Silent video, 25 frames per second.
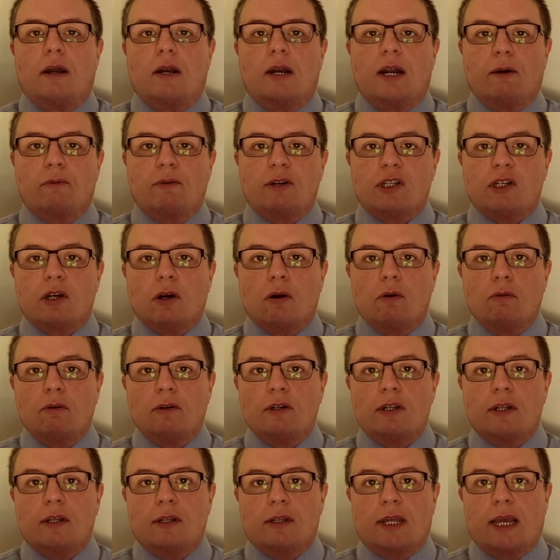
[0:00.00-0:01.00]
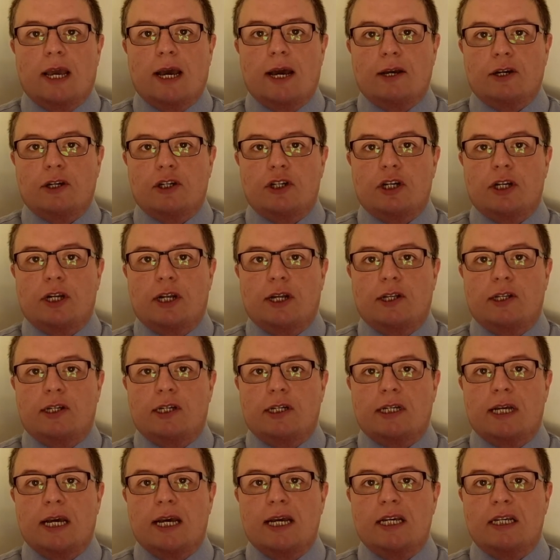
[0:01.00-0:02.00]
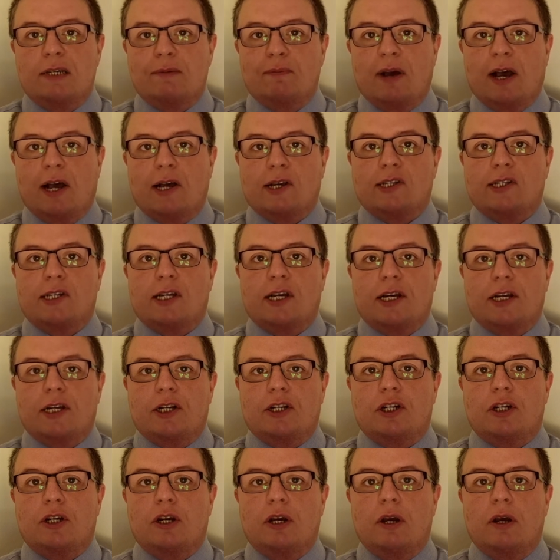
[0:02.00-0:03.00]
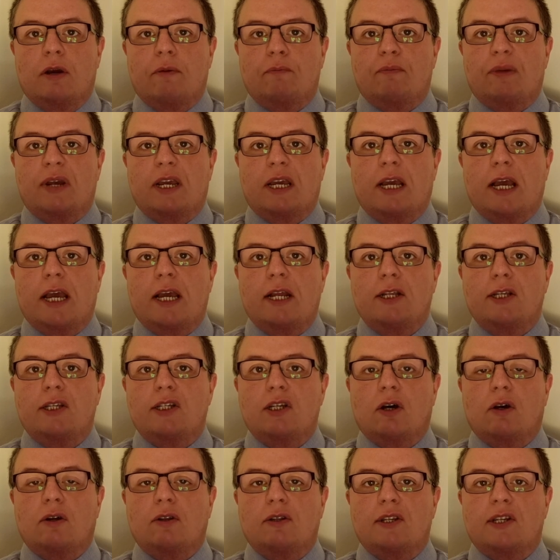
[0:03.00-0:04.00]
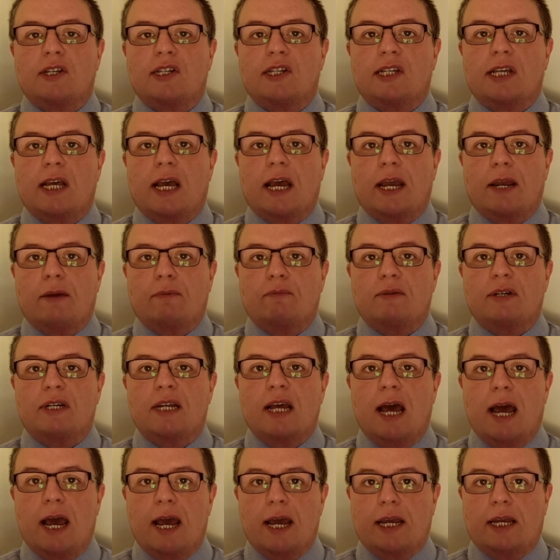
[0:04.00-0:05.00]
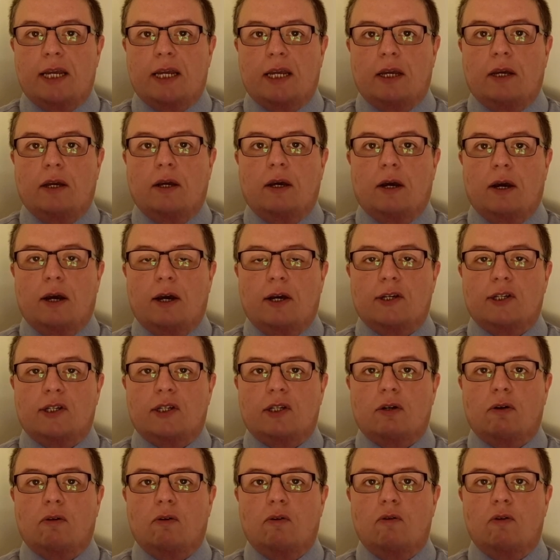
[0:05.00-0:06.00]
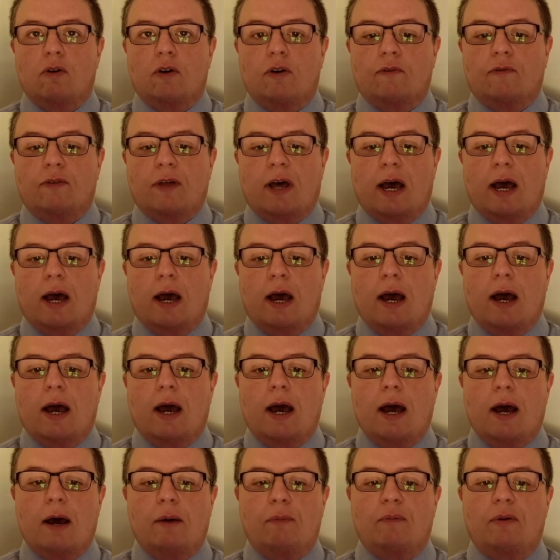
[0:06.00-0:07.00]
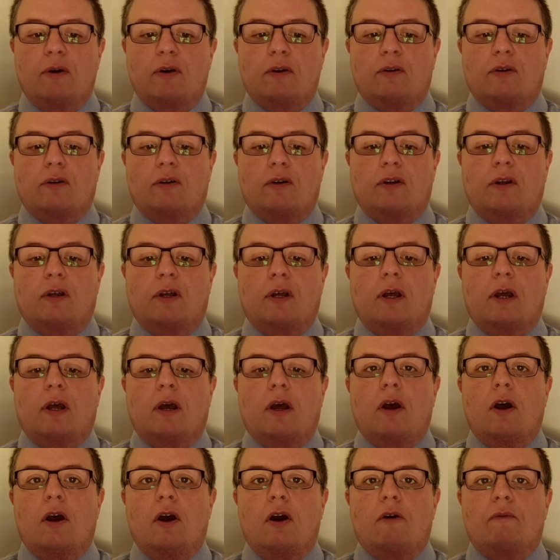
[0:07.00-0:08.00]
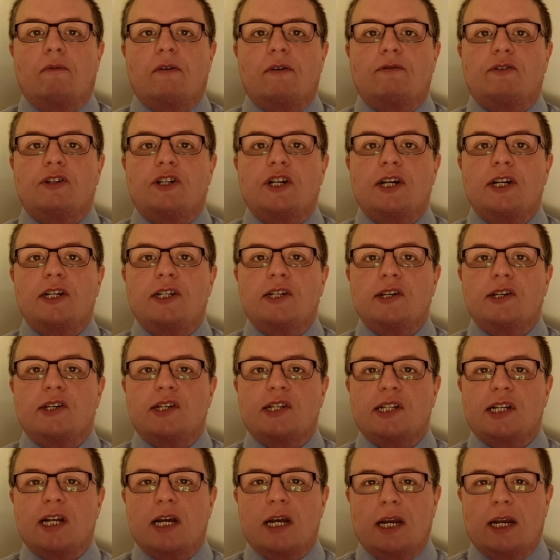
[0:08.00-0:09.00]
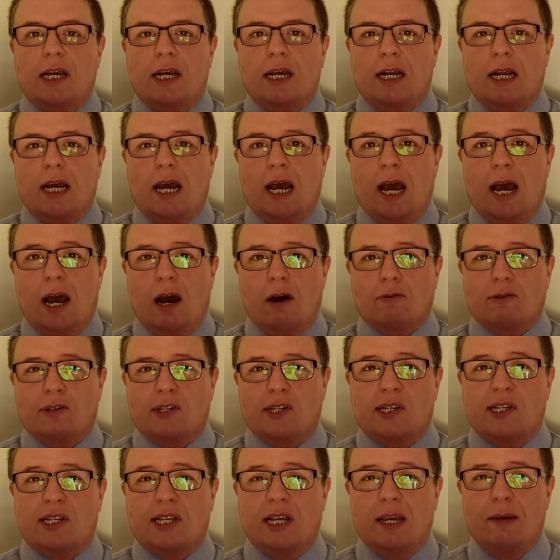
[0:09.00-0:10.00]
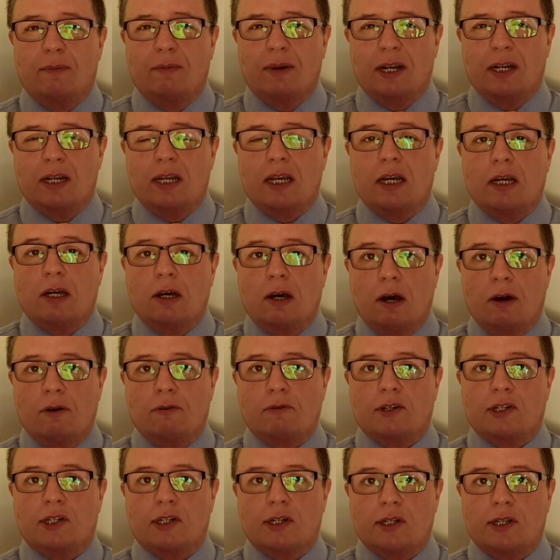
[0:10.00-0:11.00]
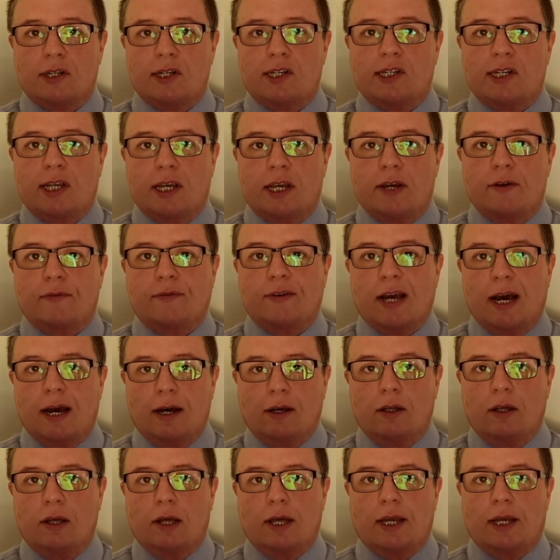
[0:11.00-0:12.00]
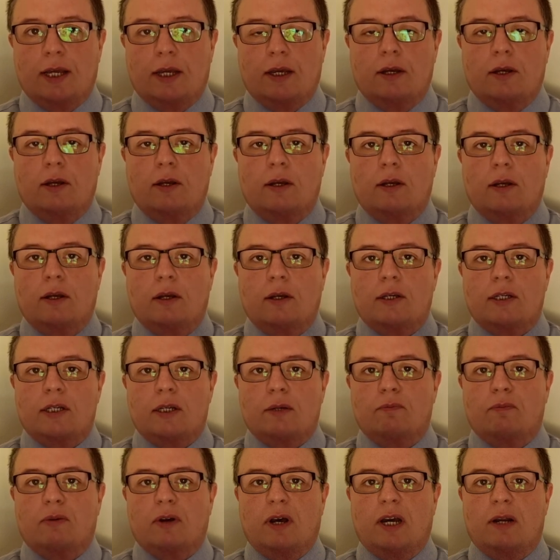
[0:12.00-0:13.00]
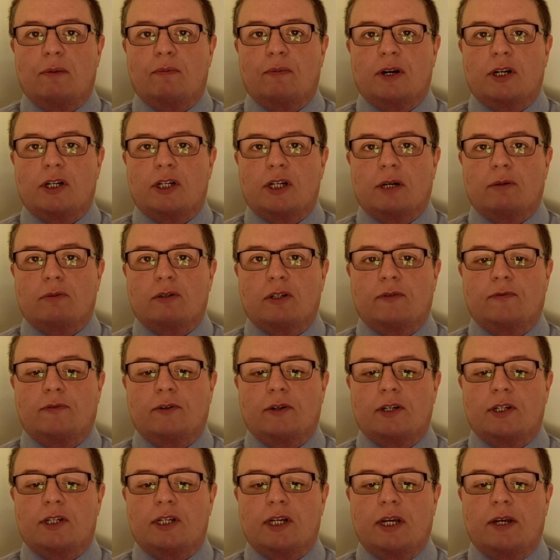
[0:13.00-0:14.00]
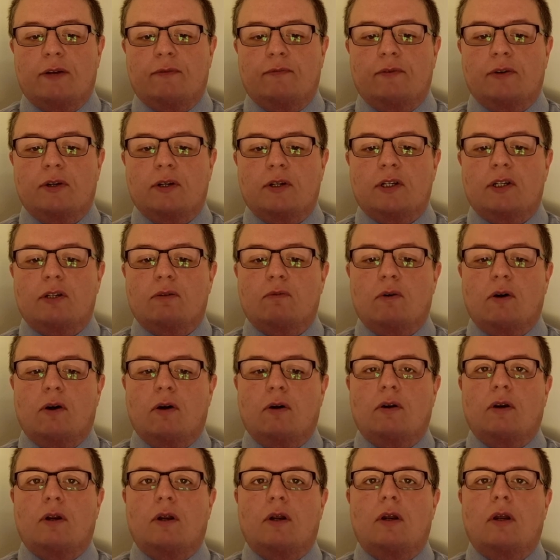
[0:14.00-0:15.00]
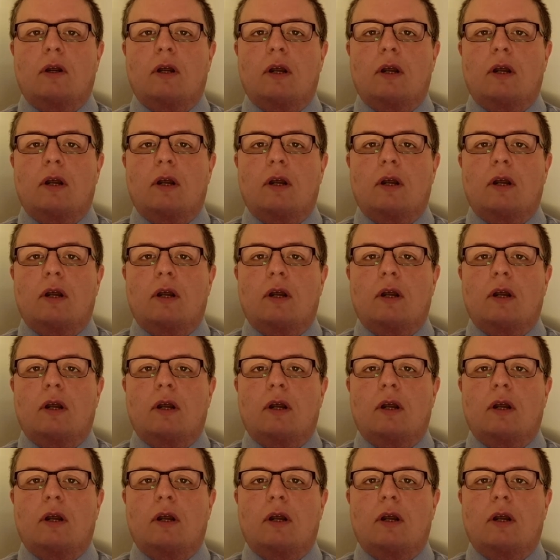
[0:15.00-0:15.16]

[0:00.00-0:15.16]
Now we're told that the action in today's passage begins on the same day as all of that happened, with Jesus staying in a house seemingly close to the Sea of Galilee, as implied by chapter 13, verse 1.